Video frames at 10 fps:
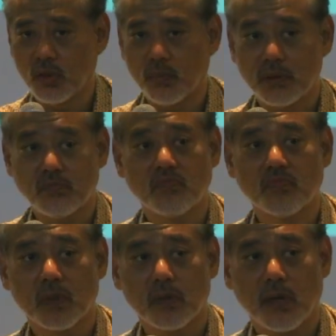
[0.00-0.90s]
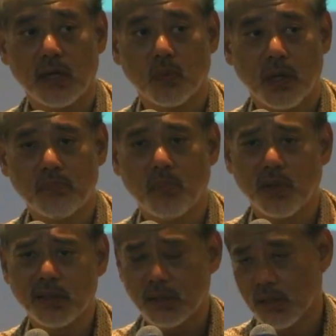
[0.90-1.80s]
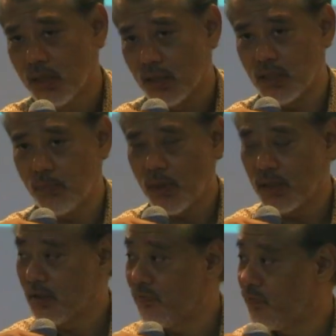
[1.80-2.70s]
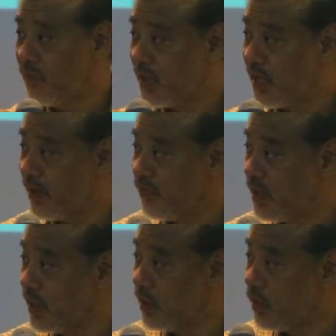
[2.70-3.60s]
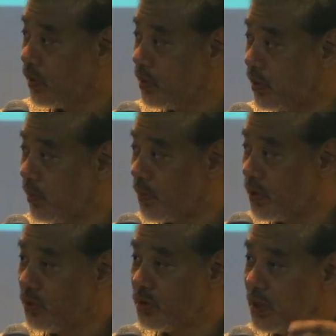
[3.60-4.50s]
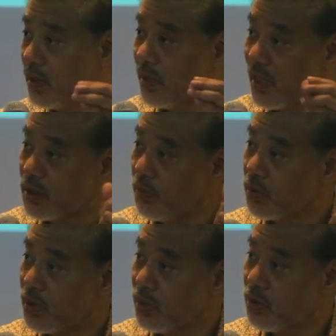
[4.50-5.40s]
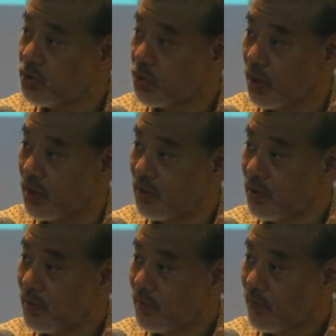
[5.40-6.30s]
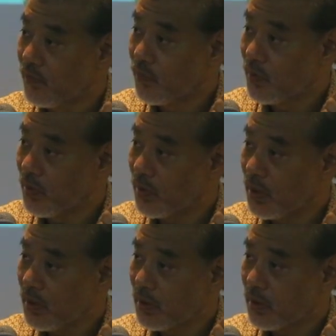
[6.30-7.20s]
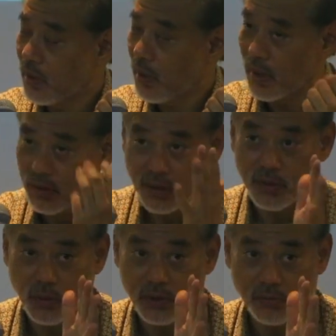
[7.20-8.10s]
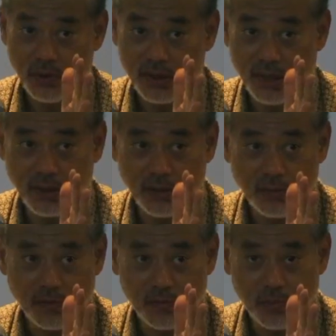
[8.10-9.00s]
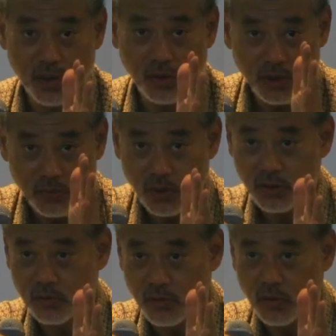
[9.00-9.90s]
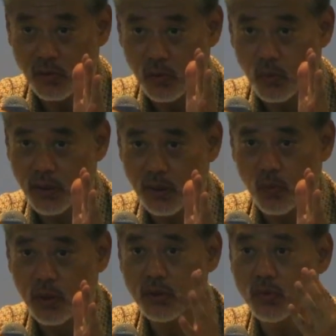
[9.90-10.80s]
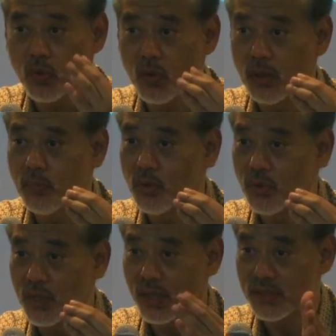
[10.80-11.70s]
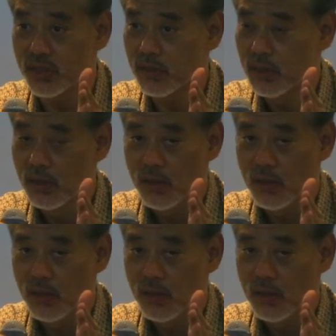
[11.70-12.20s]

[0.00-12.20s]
Cuba at one point depended very heavily on producing and exporting sugar, okay? And I think it was a mistaken because it was, what you call a monoculture.